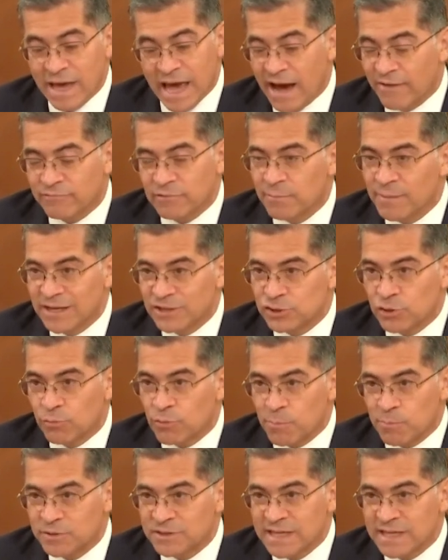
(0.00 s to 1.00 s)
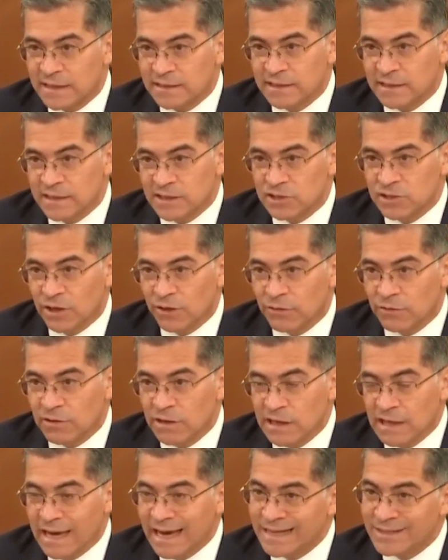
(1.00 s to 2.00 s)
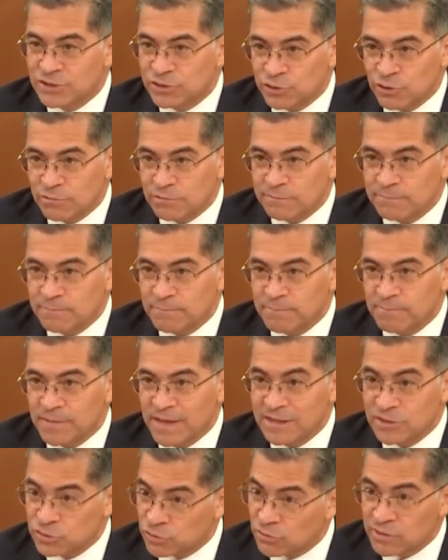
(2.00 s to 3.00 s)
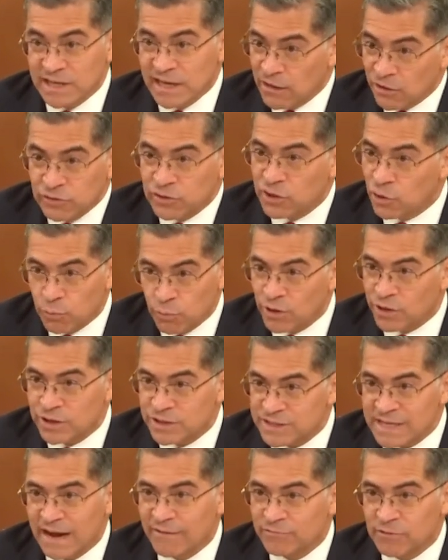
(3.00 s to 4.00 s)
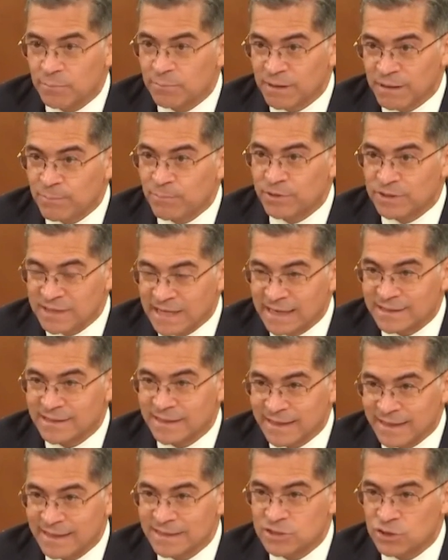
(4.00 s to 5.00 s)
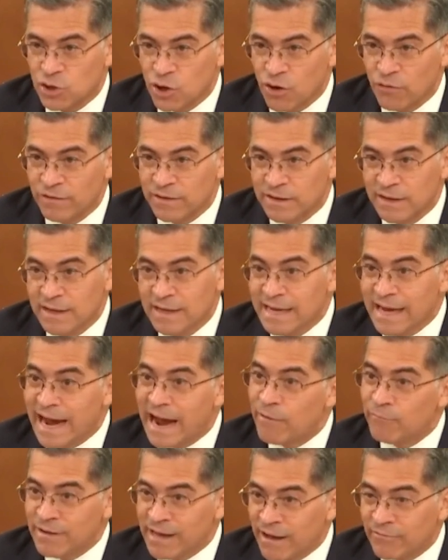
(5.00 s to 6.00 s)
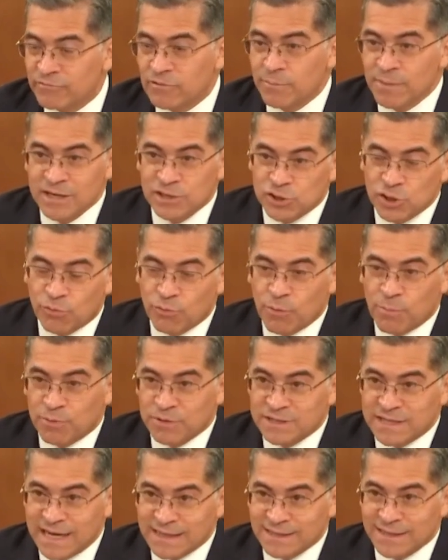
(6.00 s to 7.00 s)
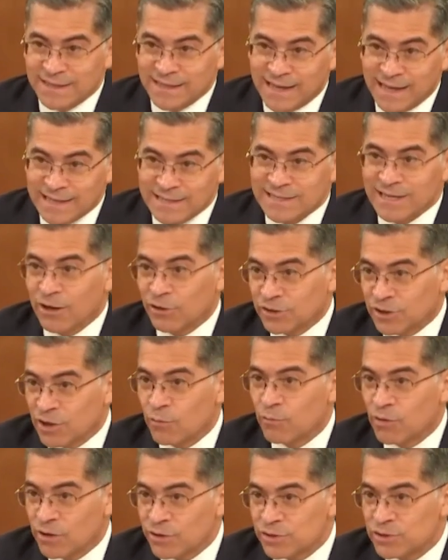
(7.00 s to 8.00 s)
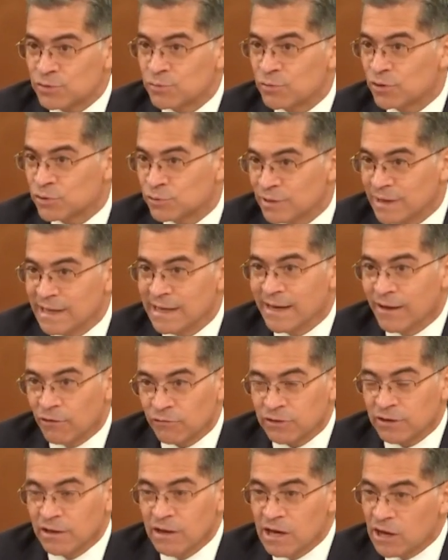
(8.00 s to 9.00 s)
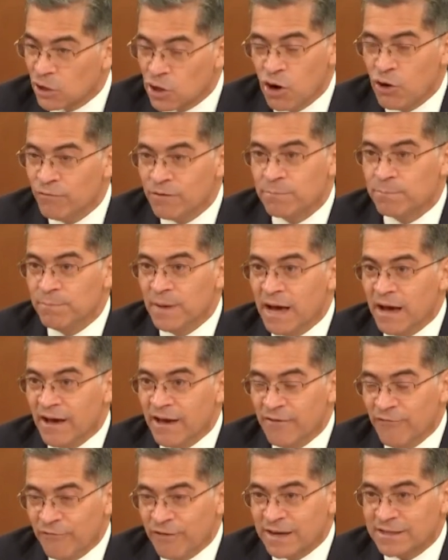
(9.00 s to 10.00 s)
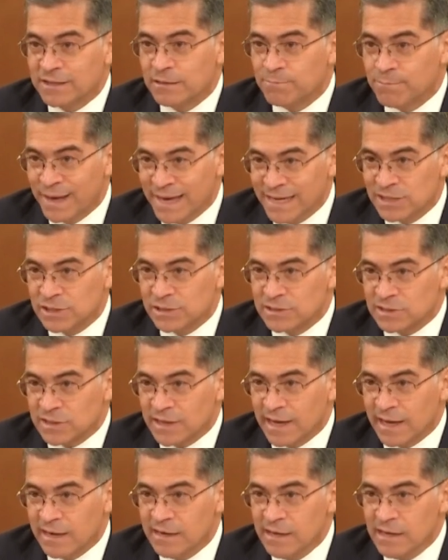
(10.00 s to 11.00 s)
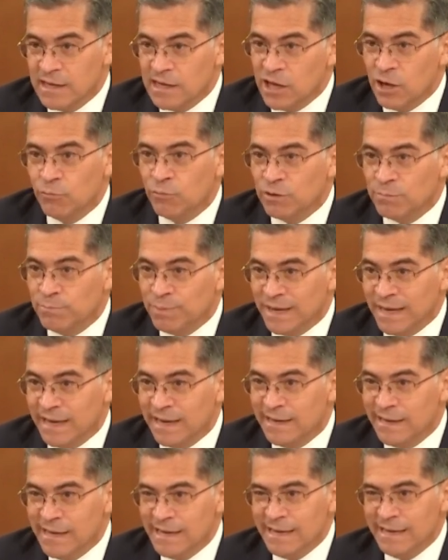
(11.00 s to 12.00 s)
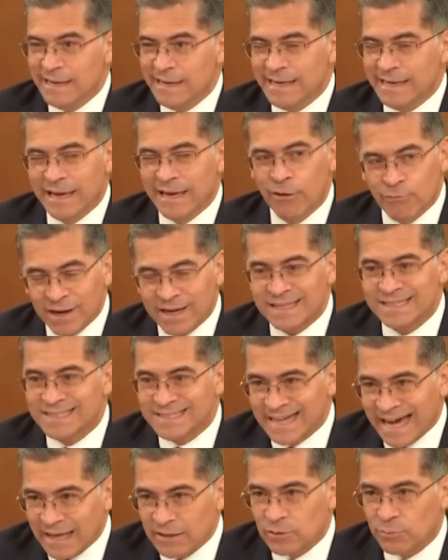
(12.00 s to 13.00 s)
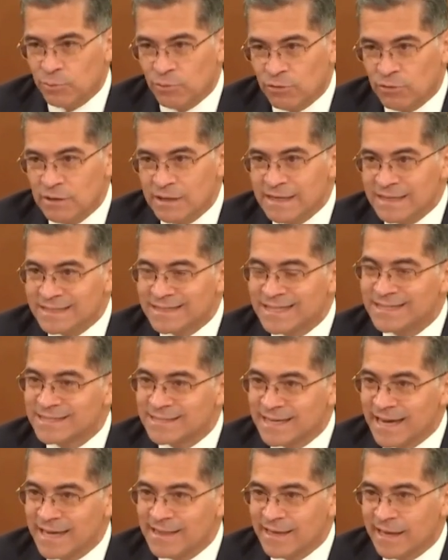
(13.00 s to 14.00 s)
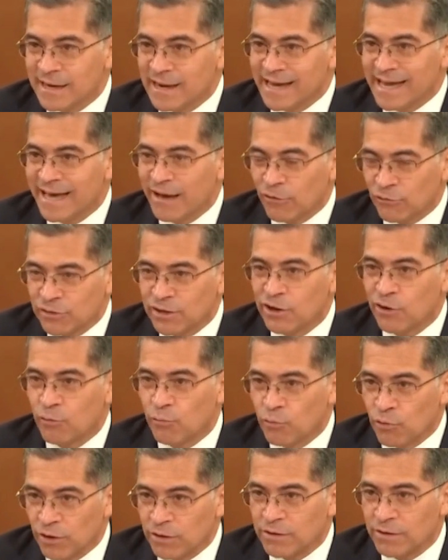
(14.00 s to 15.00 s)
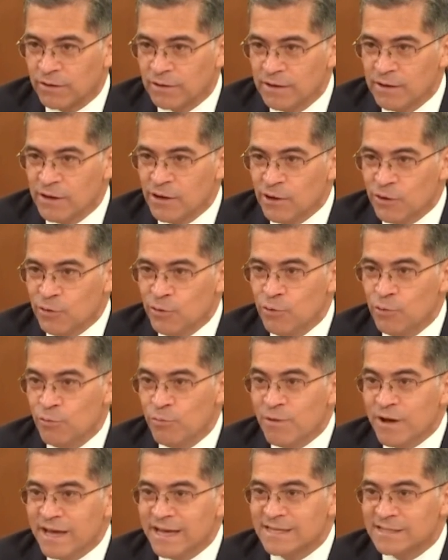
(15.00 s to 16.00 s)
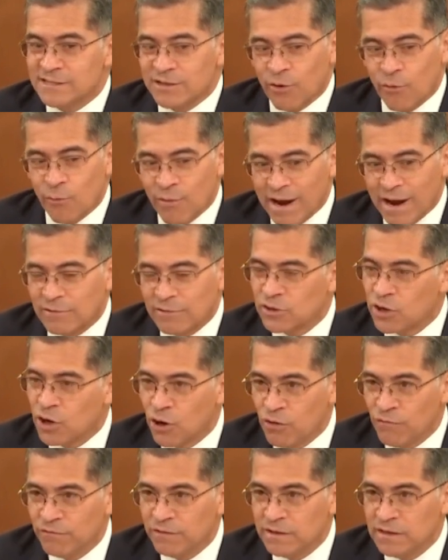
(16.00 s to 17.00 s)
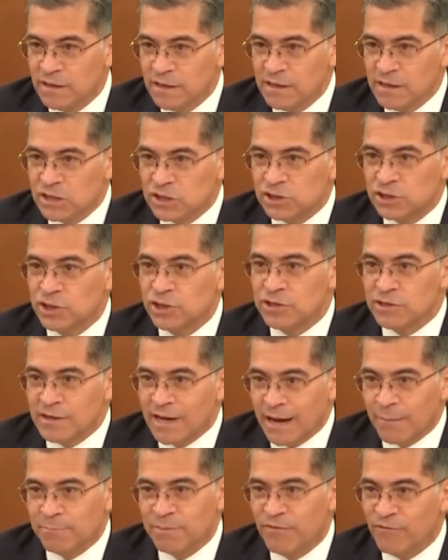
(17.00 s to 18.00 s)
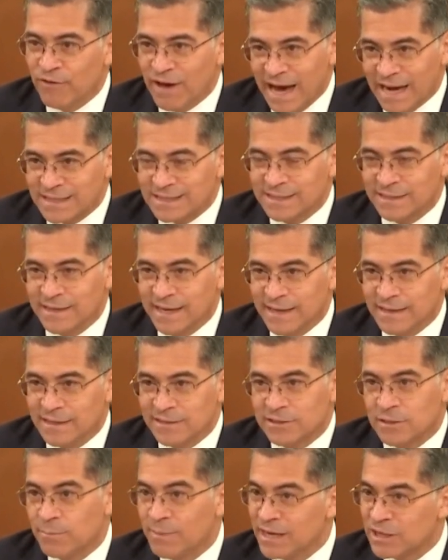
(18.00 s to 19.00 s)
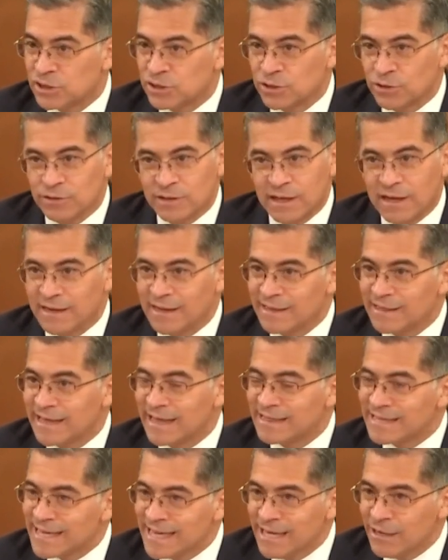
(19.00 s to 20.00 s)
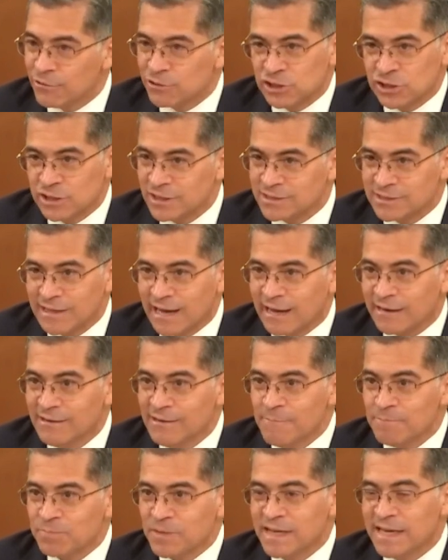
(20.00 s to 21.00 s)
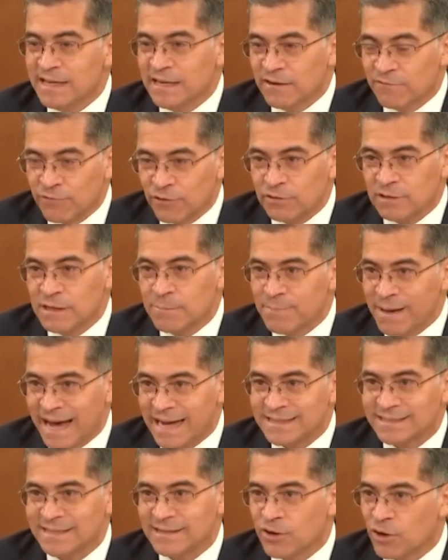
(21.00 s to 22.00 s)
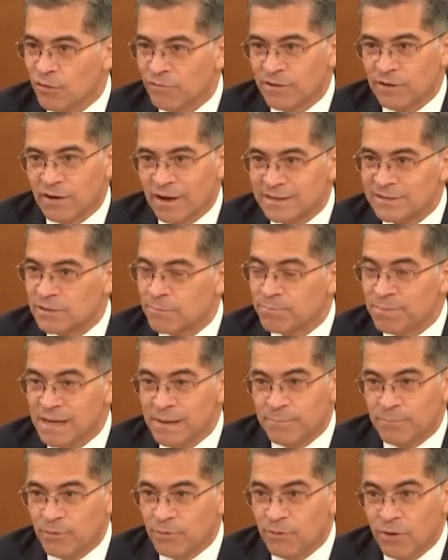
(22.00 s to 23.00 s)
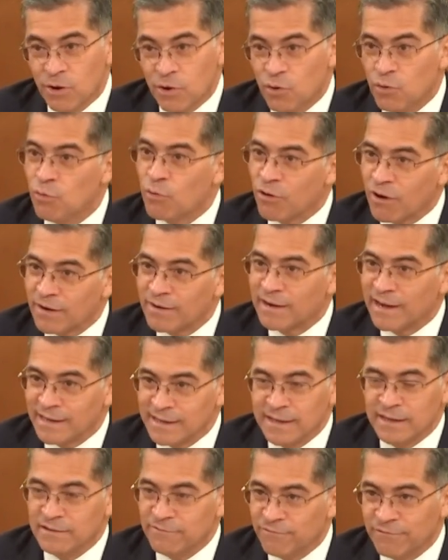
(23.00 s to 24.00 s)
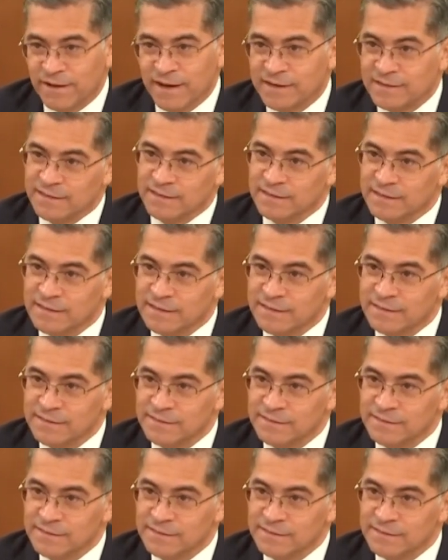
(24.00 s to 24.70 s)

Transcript: We have to make sure we're protecting each other. Well, and, cer and certainly, healthcare workers have to be protected against COVID, and we have to make sure we're protected against healthcare workers who are treating health COVID infected patients. And it would be irreconcilable to say that a healthcare worker who is around COVID should not be vaccinated to make sure that he or she is not inadvertently passing COVID on to people who are not yet infected. Well, you've